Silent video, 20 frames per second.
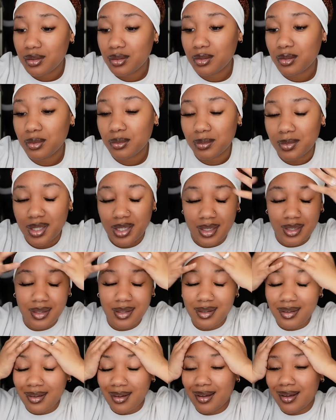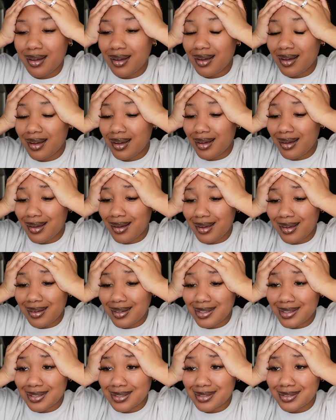Oh my
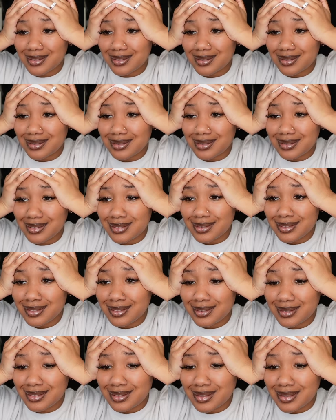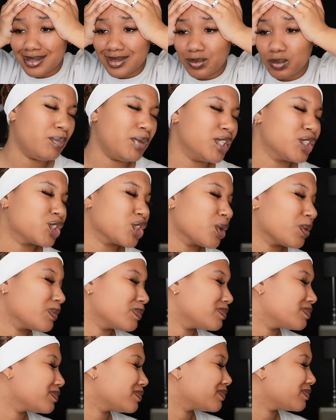God. Beach,
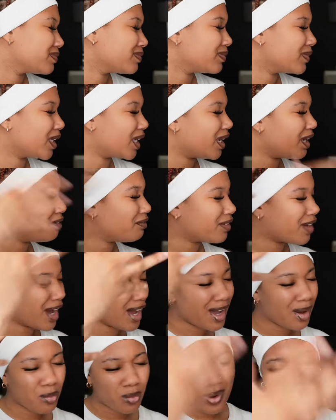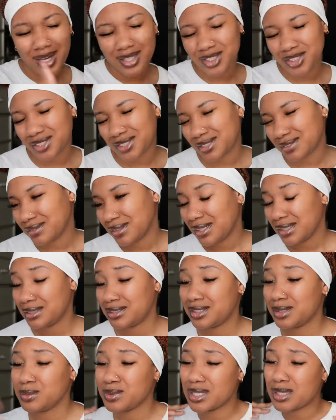if God watching,
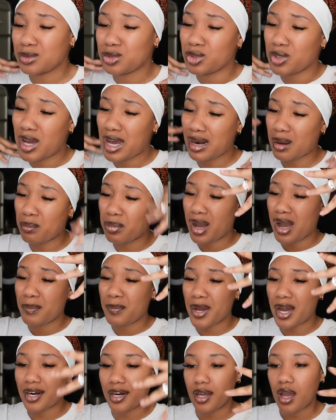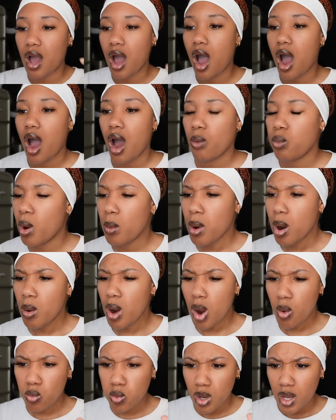sometimes you gotta pop out it.
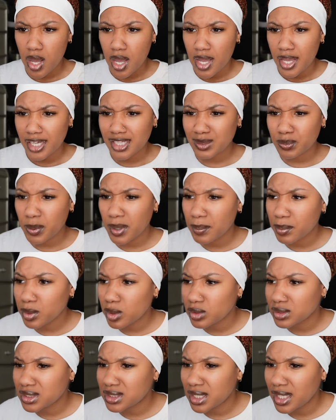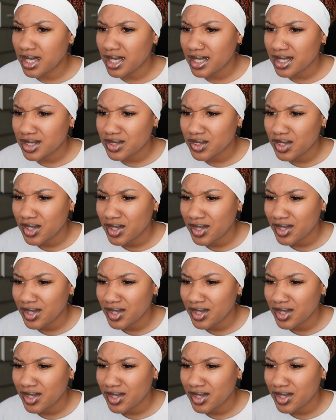Whoa. It's people on stage?